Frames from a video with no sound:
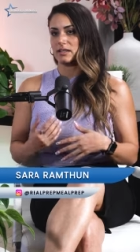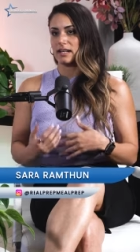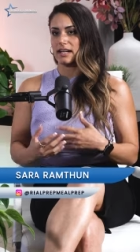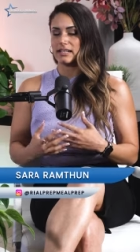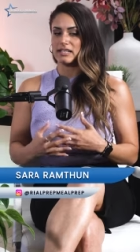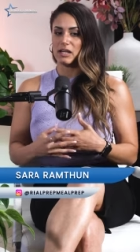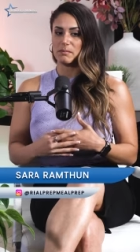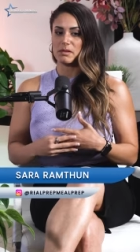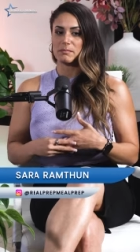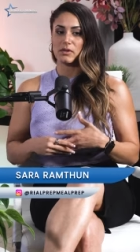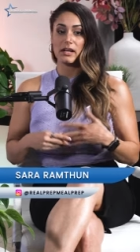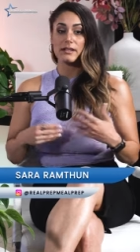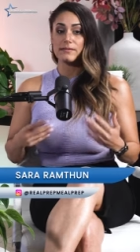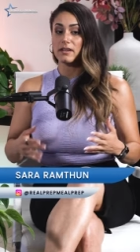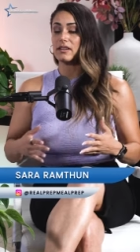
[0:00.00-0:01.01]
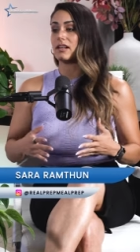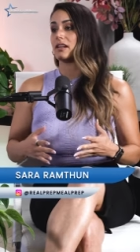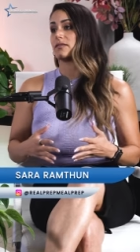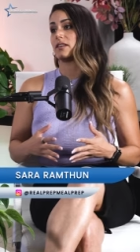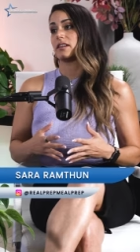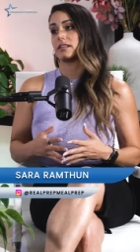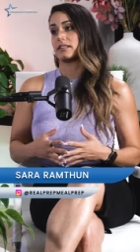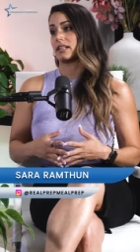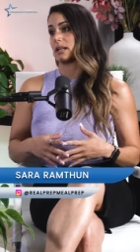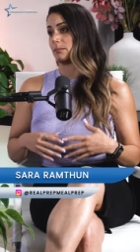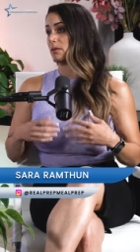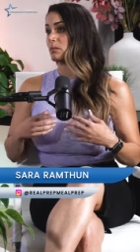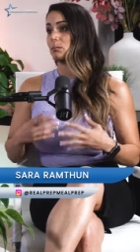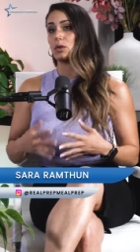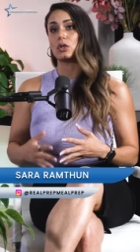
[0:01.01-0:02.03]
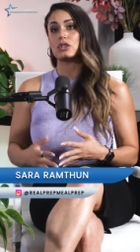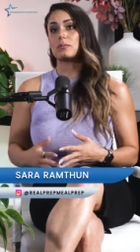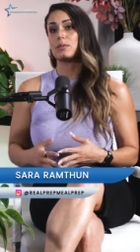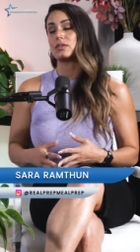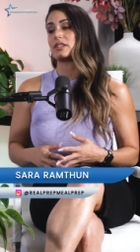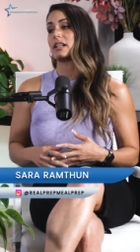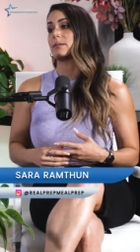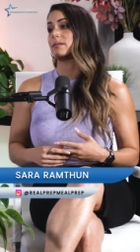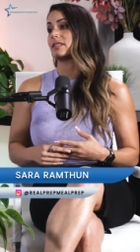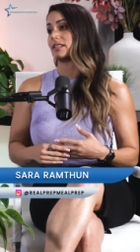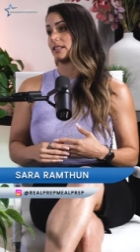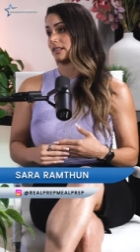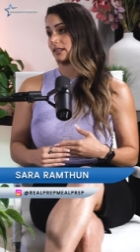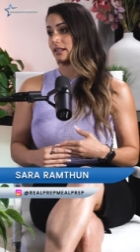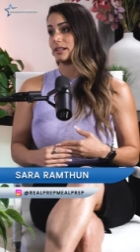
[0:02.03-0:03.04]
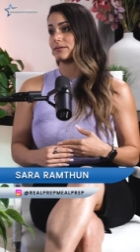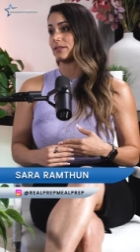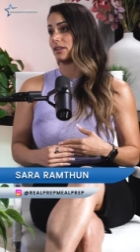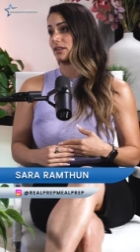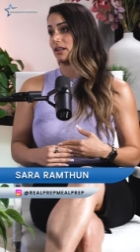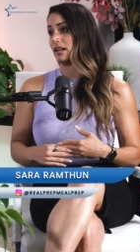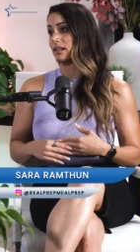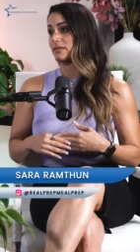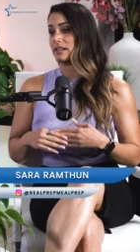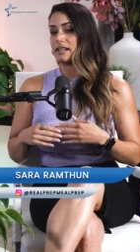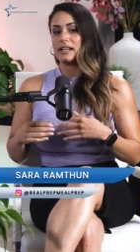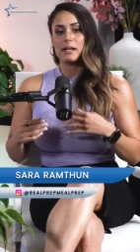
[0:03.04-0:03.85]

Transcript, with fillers: what I tell people. I fall off all the time. Multiple times a year I fall off,